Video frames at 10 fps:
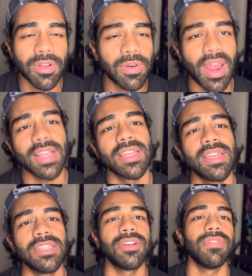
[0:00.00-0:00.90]
crack that
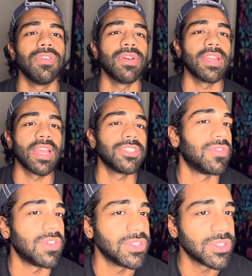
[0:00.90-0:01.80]
interview and get your
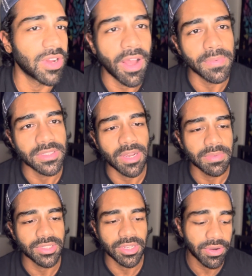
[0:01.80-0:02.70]
first job in
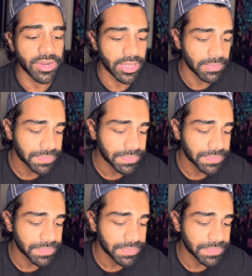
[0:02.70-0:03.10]
cybersecurity.